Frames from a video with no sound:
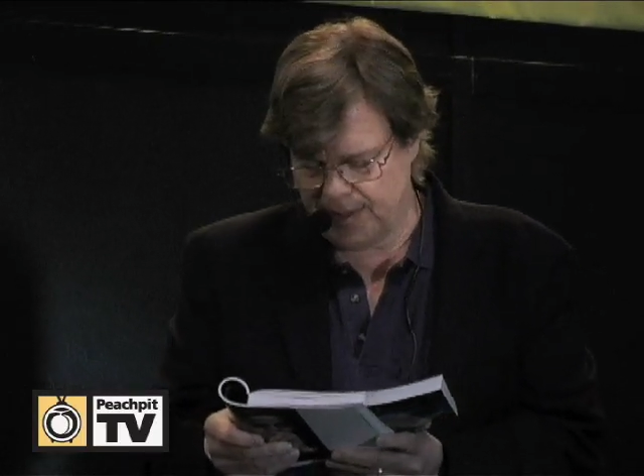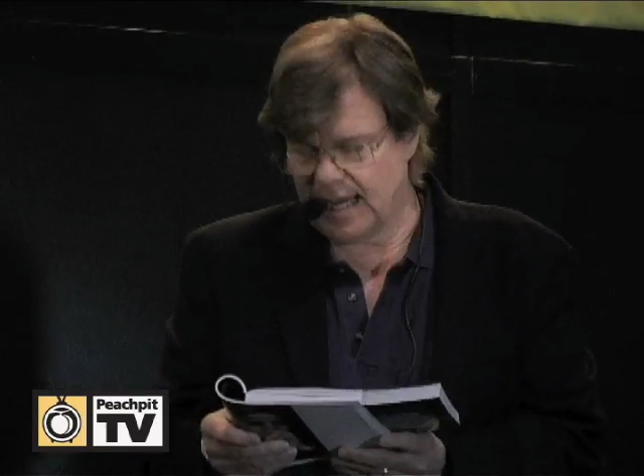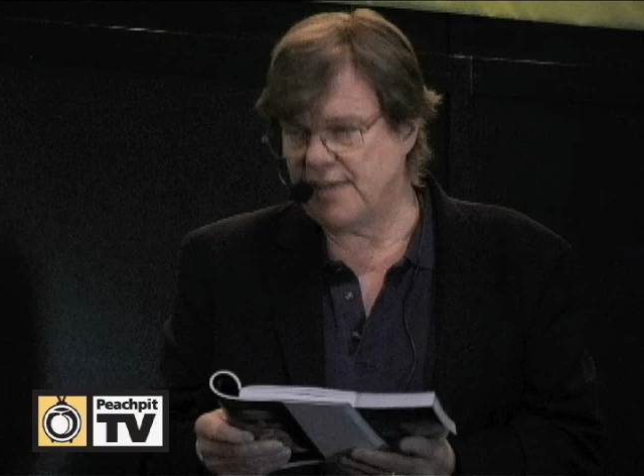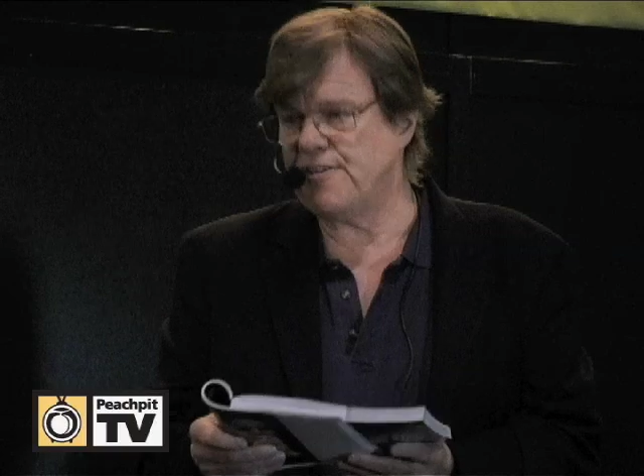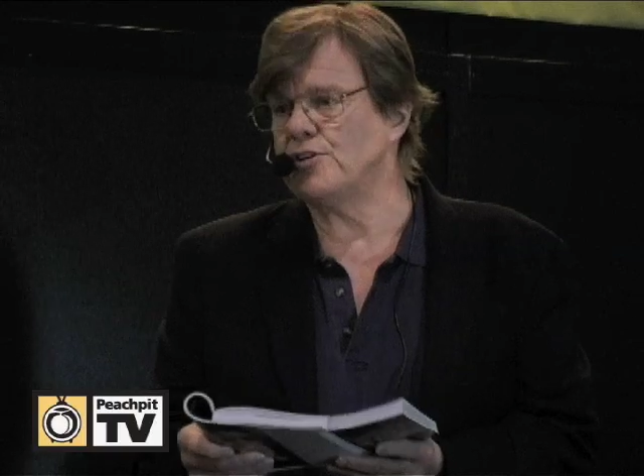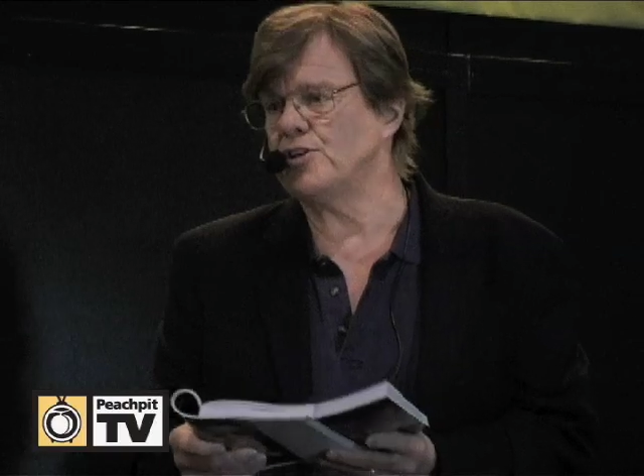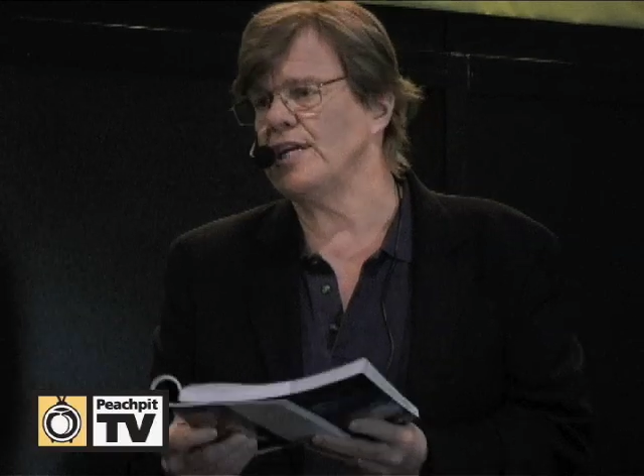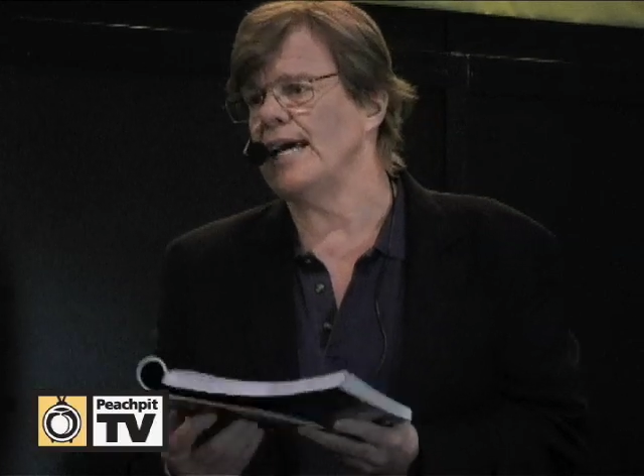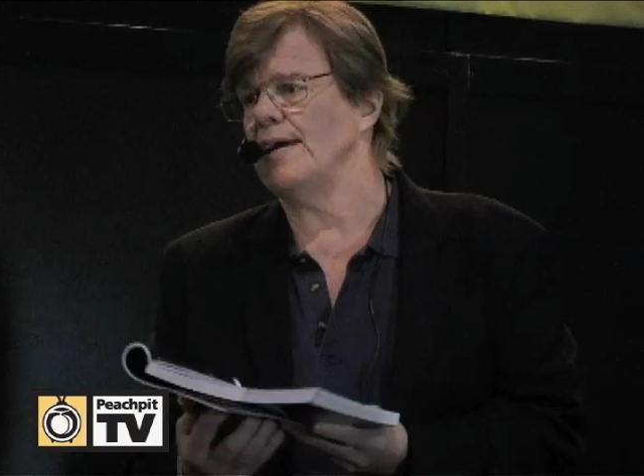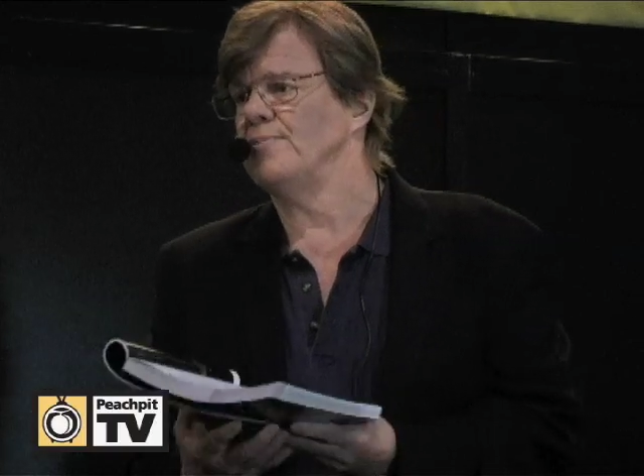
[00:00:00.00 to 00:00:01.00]
I felt
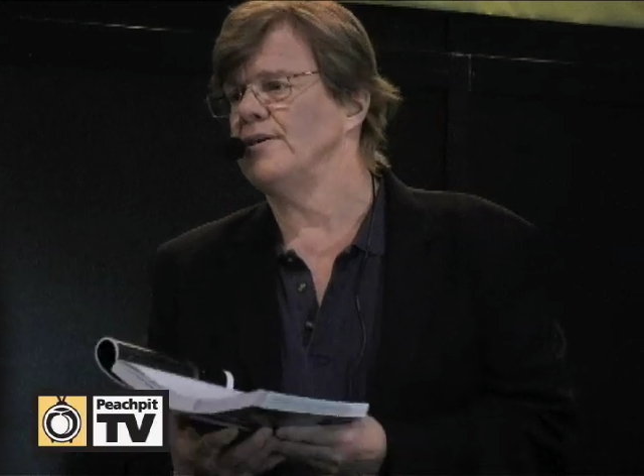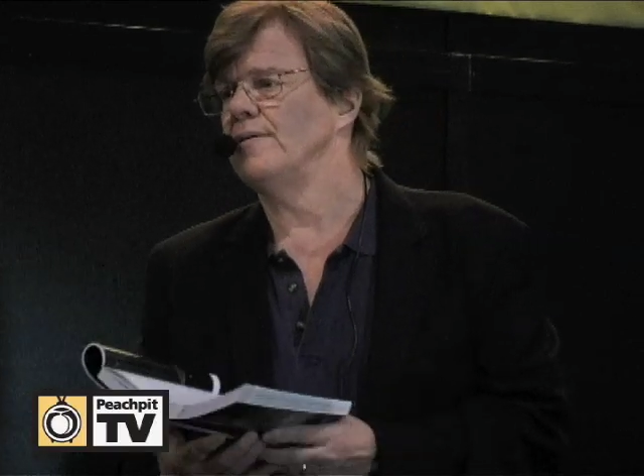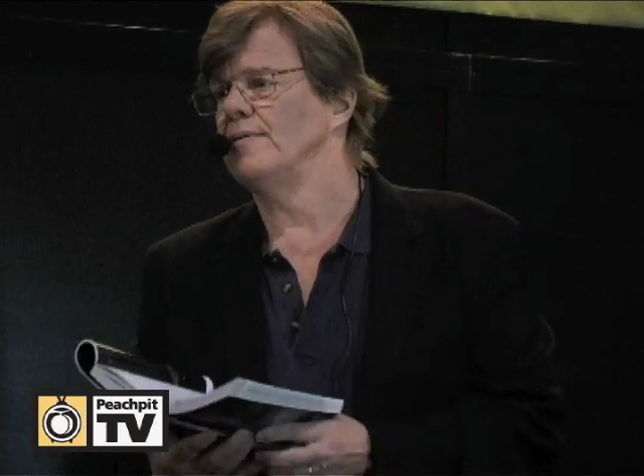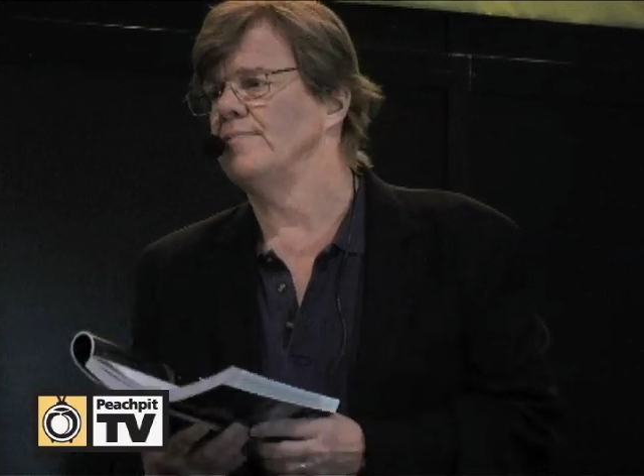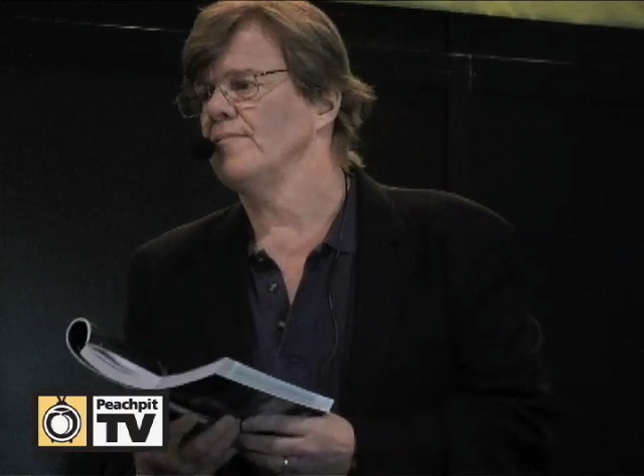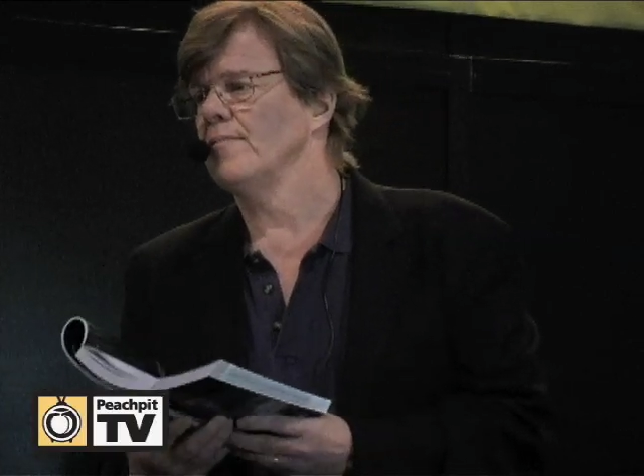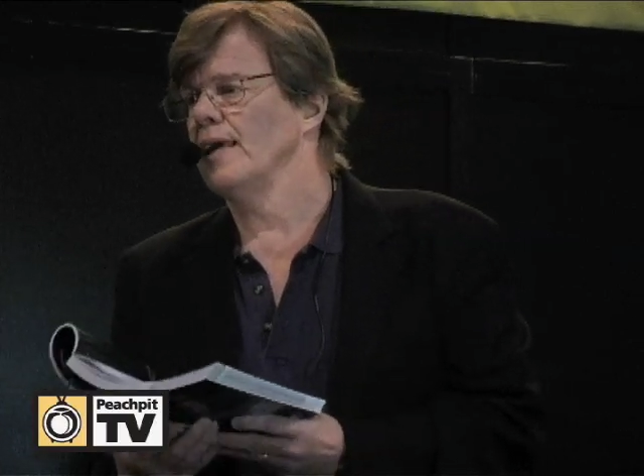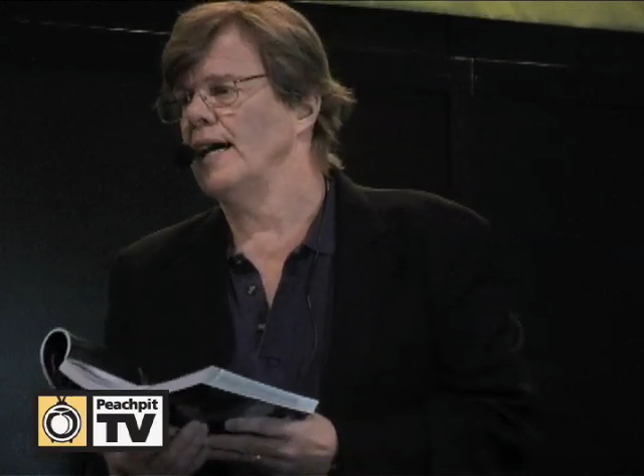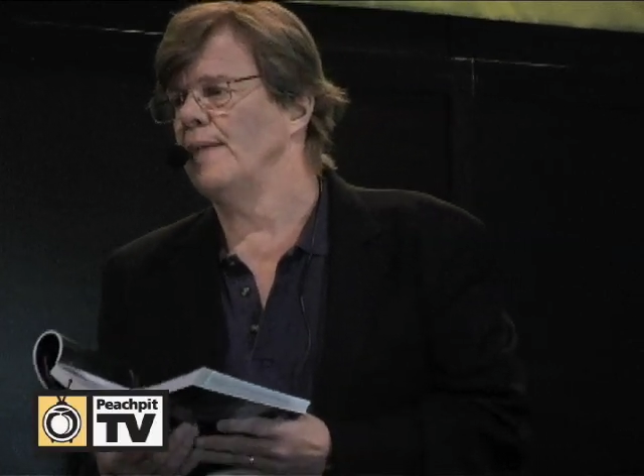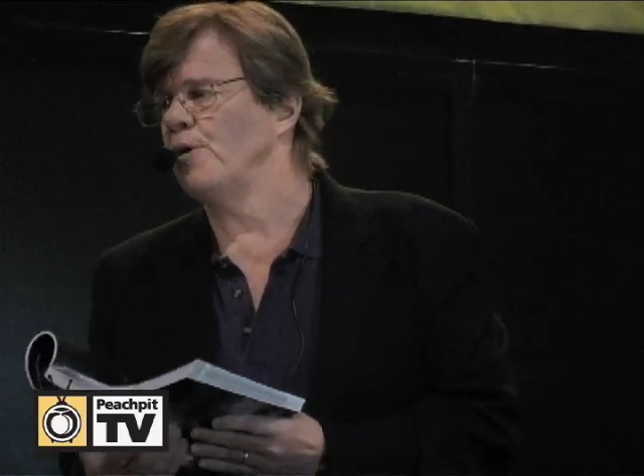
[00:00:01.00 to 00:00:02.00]
ashamed.
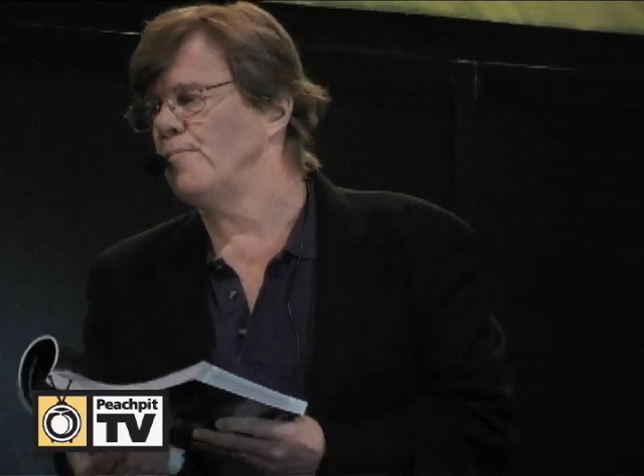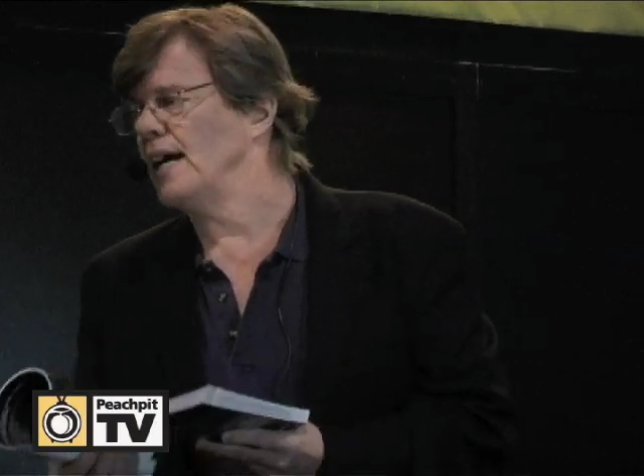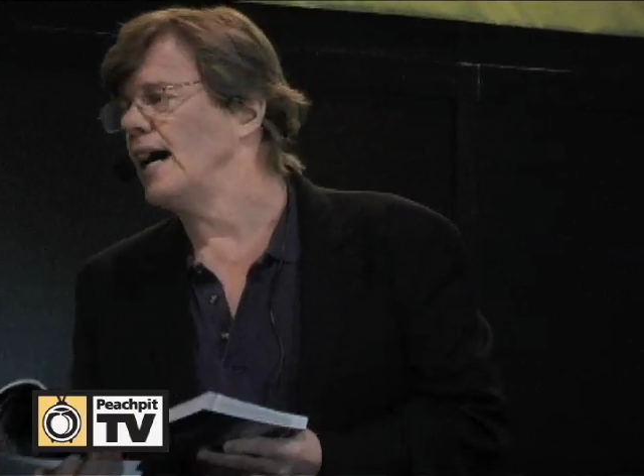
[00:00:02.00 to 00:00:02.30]
I put my